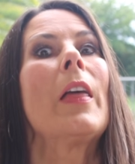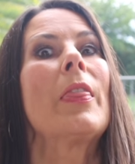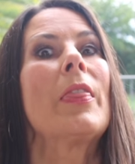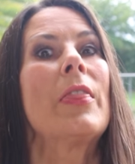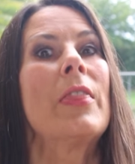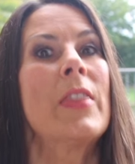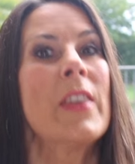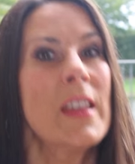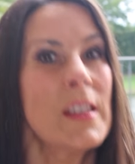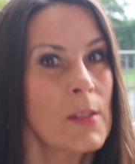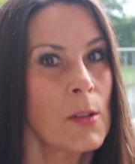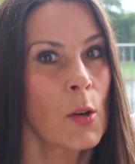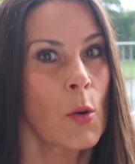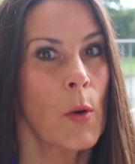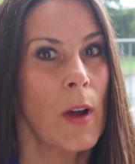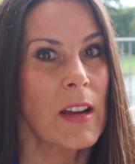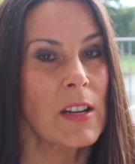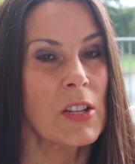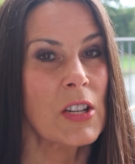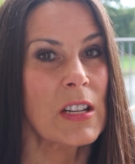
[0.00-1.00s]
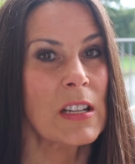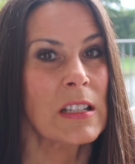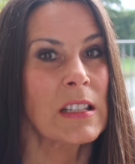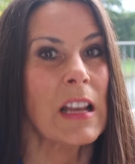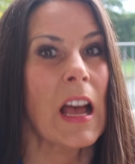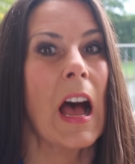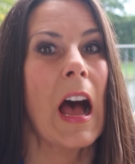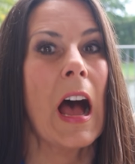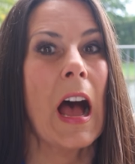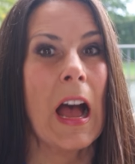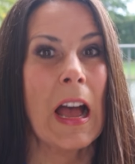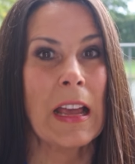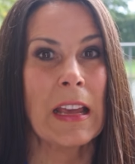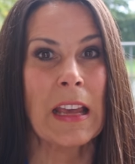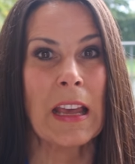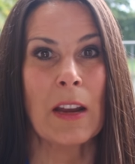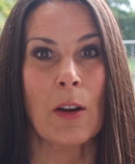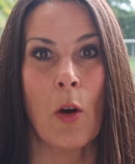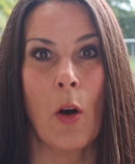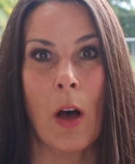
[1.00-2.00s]
These are questions I
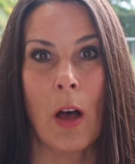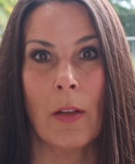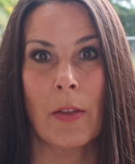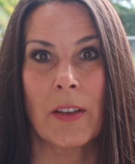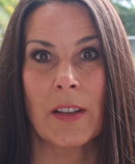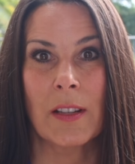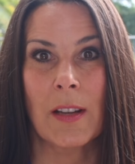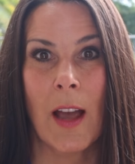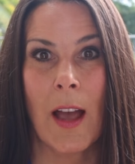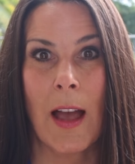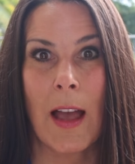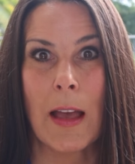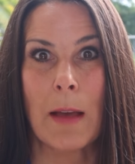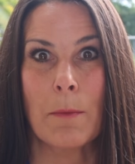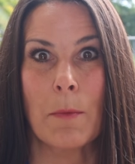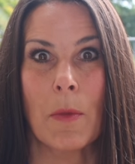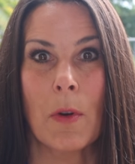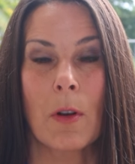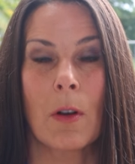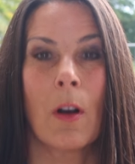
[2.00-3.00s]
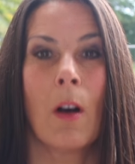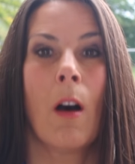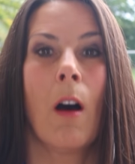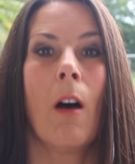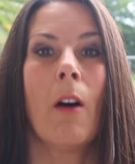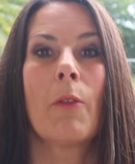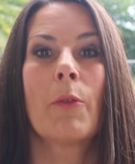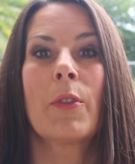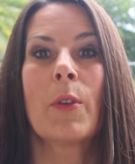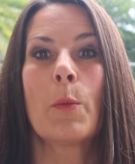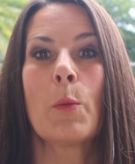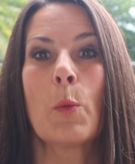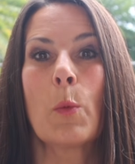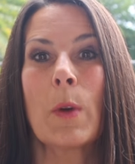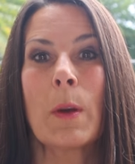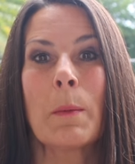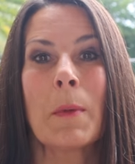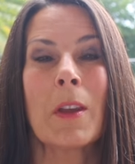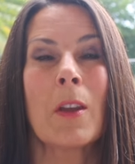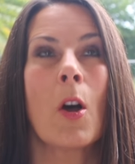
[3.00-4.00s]
get all the time from
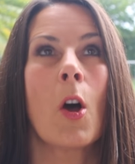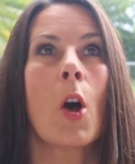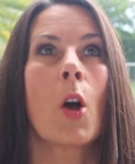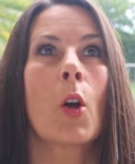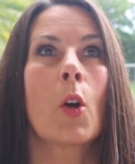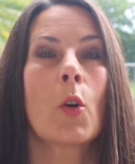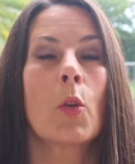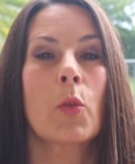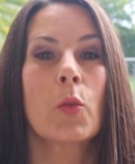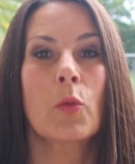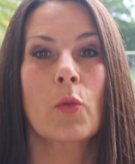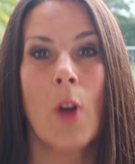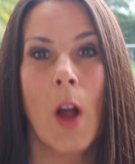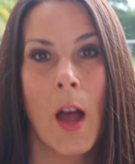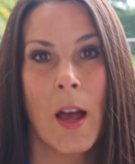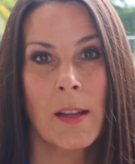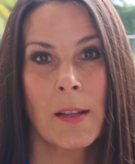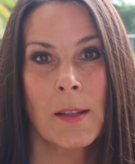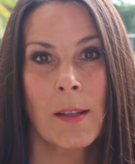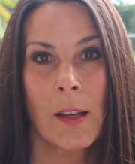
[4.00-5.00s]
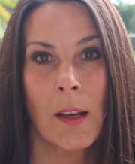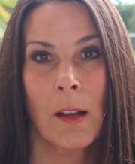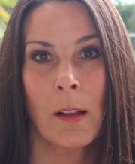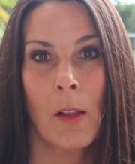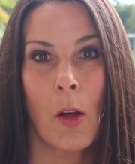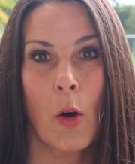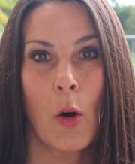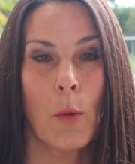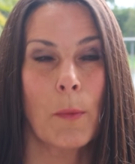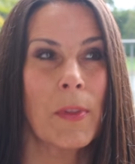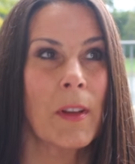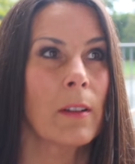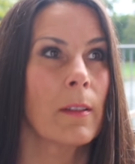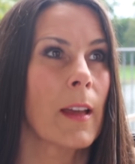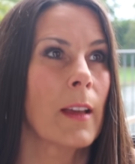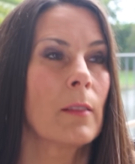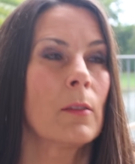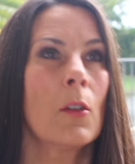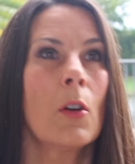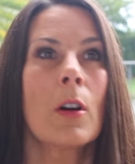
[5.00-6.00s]
women across the globe. They're
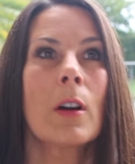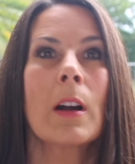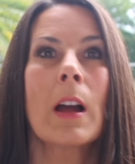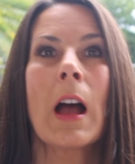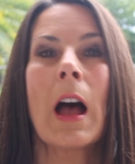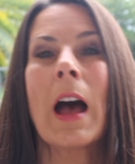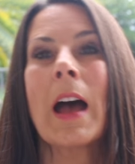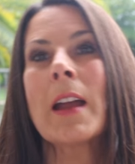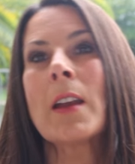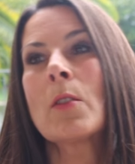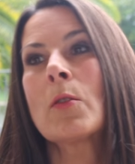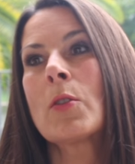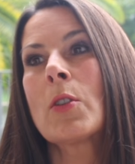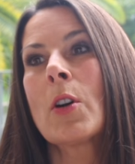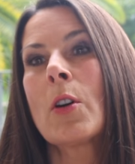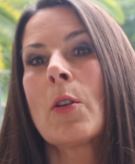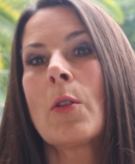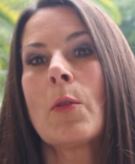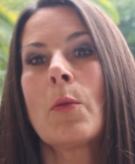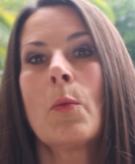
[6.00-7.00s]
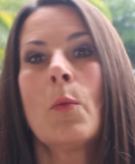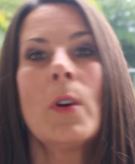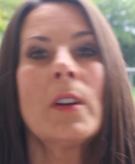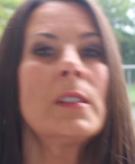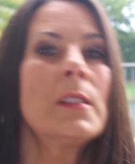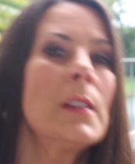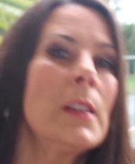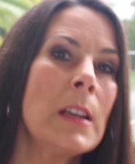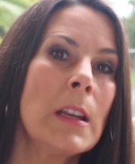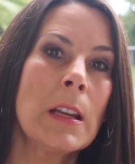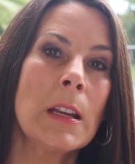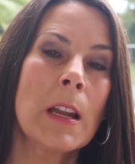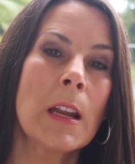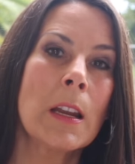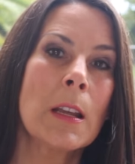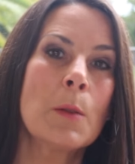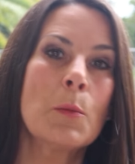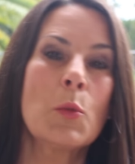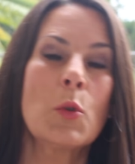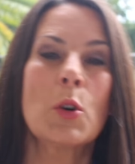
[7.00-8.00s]
like, Laura, I don't know what to eat
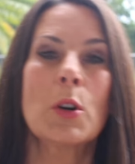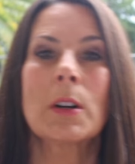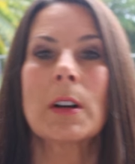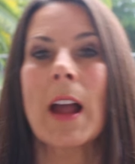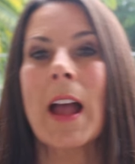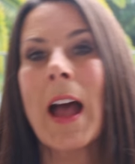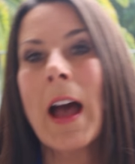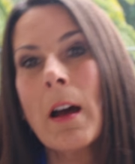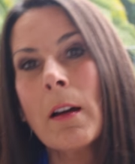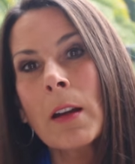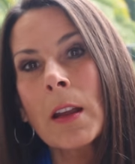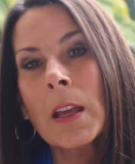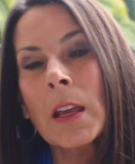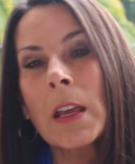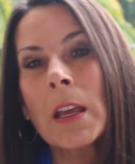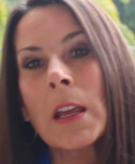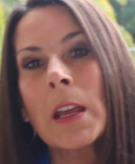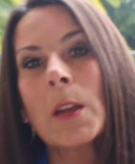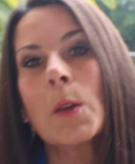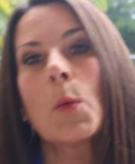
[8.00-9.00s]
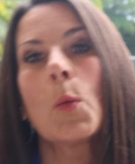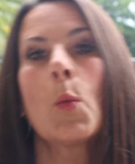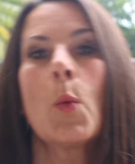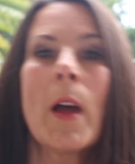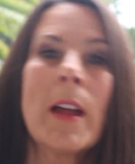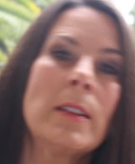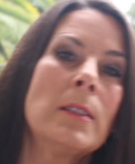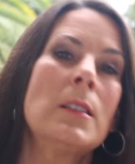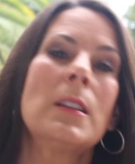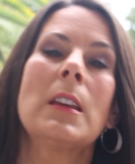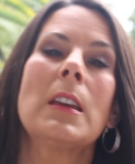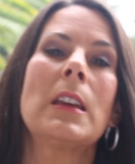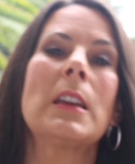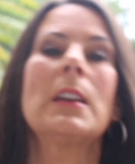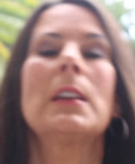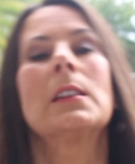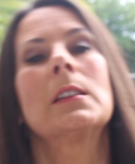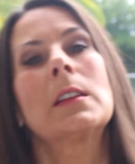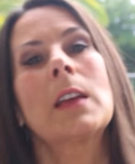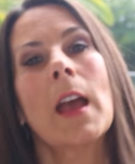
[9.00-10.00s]
anymore, how to eat, when to
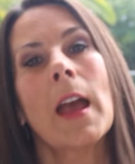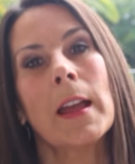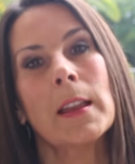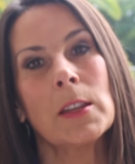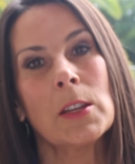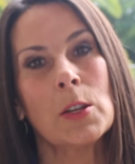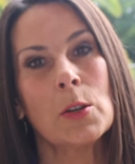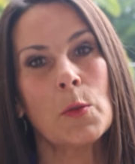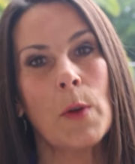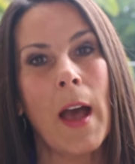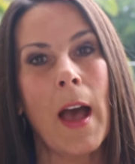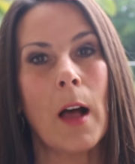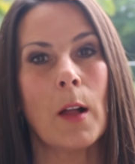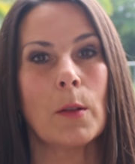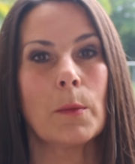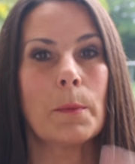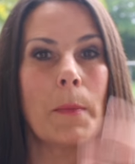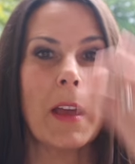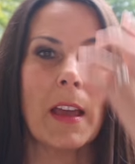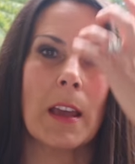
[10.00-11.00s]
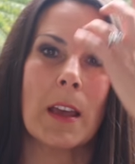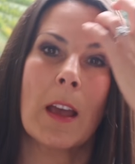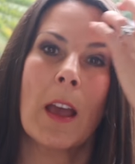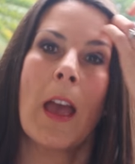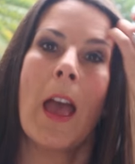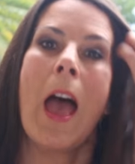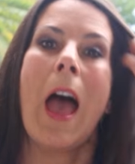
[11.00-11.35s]
eat, can you help me?